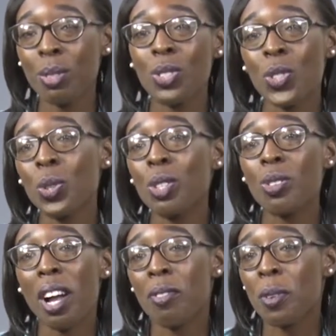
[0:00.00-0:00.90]
so ensure
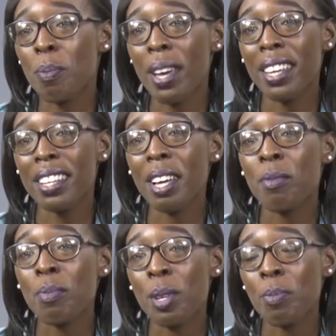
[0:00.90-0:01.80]
you have your pen
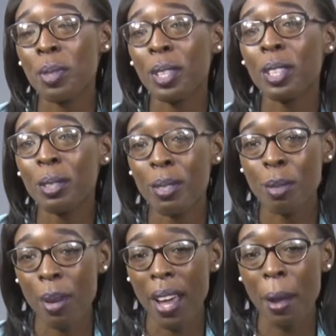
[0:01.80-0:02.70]
and paper
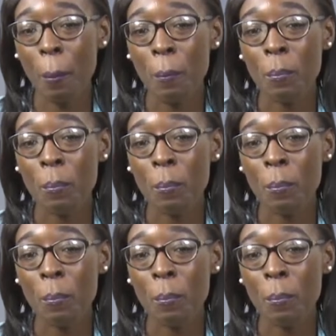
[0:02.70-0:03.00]
close by.